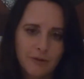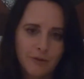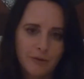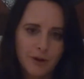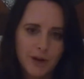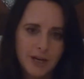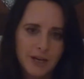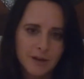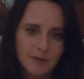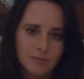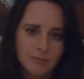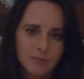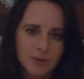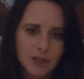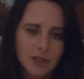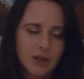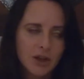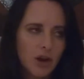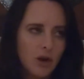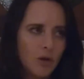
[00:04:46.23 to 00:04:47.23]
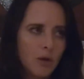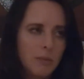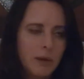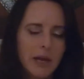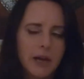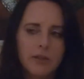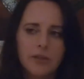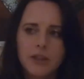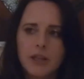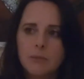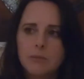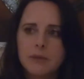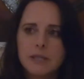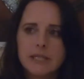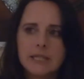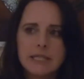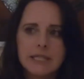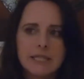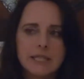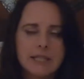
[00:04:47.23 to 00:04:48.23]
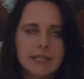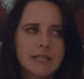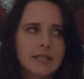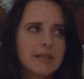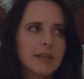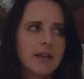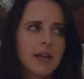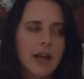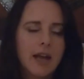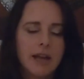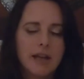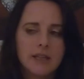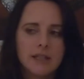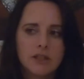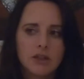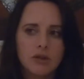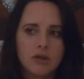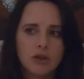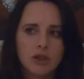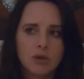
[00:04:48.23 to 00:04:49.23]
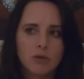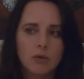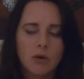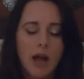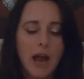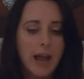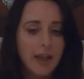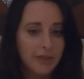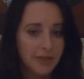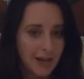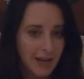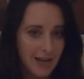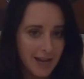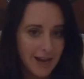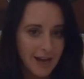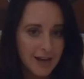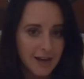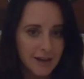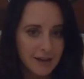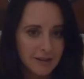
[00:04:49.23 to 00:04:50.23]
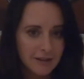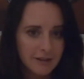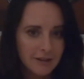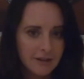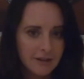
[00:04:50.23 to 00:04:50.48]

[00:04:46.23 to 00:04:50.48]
freedom to go about their business as usual, and they are.